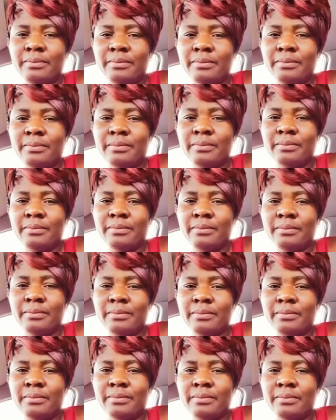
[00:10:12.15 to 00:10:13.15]

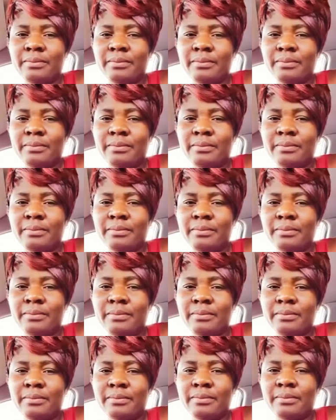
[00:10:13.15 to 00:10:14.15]

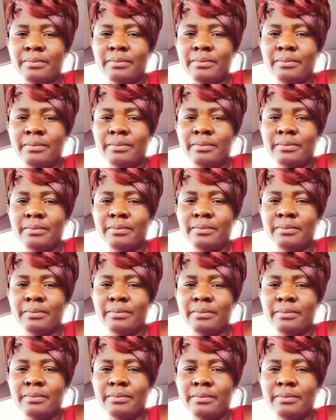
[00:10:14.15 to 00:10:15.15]

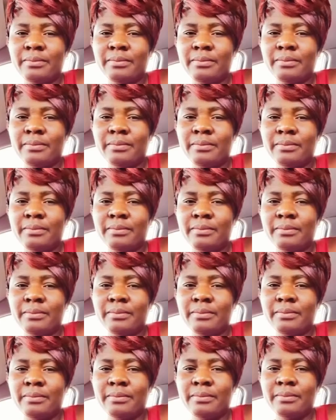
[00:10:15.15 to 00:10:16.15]

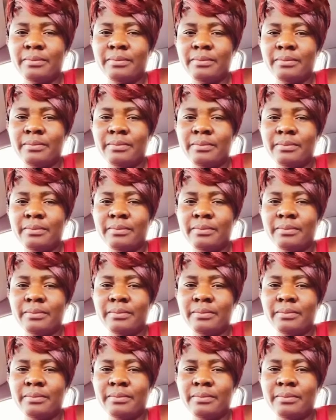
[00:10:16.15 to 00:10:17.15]

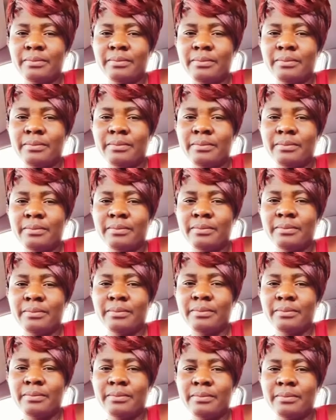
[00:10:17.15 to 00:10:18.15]

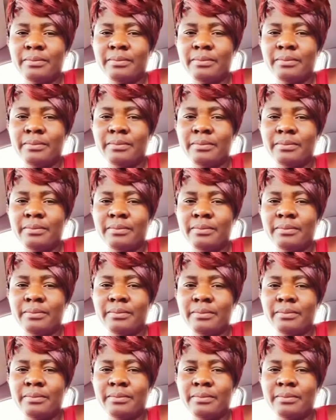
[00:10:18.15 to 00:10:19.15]

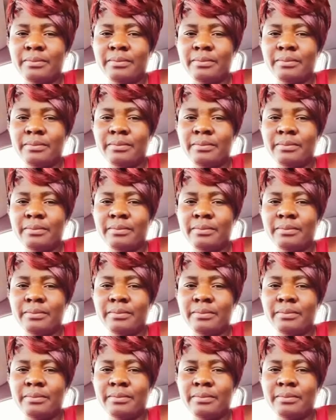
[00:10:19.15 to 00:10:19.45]
(not speaking)